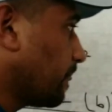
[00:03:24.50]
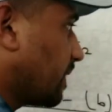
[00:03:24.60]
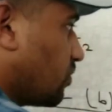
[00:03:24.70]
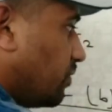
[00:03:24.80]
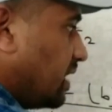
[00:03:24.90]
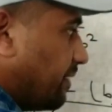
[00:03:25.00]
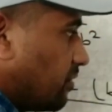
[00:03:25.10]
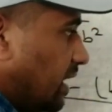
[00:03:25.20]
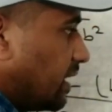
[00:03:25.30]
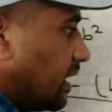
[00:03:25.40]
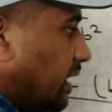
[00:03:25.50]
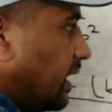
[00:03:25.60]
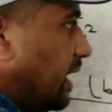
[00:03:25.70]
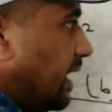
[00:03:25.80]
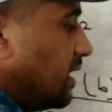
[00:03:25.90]
So we have to write
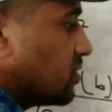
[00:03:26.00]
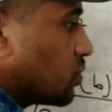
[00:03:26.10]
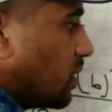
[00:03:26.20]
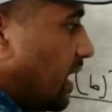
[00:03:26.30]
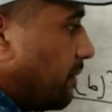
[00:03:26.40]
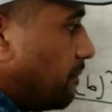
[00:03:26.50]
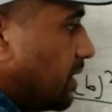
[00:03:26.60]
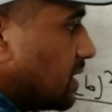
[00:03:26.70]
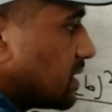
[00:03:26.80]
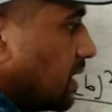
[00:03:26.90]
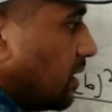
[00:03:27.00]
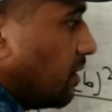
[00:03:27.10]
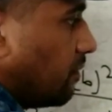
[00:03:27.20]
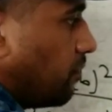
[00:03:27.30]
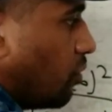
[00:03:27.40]
here a square plus
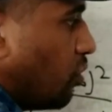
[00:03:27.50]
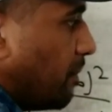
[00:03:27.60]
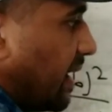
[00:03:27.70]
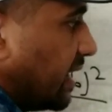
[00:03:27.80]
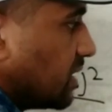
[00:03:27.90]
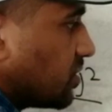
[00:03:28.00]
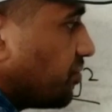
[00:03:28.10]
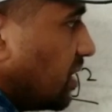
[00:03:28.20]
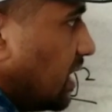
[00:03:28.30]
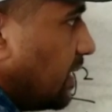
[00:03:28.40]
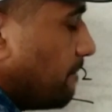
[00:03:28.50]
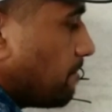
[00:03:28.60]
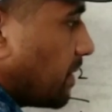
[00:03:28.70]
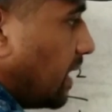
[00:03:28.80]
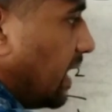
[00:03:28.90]
4 minus
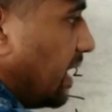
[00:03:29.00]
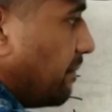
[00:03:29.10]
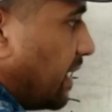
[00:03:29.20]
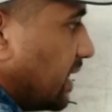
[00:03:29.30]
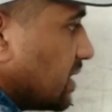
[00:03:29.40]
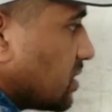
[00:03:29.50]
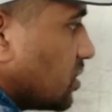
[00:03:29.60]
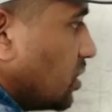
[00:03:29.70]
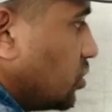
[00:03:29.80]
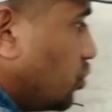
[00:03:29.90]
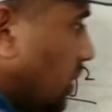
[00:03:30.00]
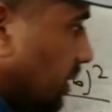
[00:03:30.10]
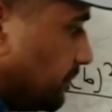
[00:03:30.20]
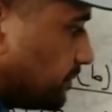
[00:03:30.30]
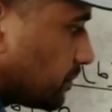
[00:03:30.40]
3, a minus
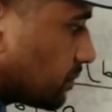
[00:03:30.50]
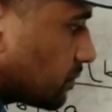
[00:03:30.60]
12,